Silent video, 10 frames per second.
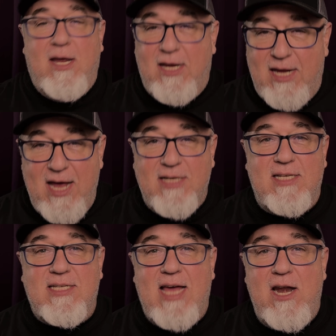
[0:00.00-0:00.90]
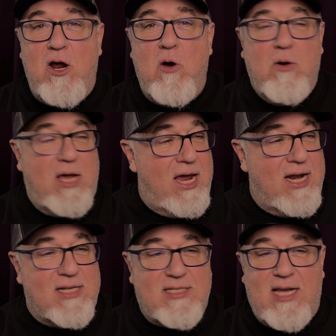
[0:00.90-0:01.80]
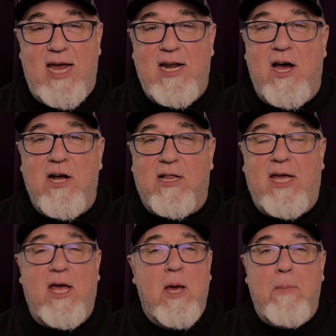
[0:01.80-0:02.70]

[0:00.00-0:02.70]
Yes, it's kind of hokey and it's kind of ugly,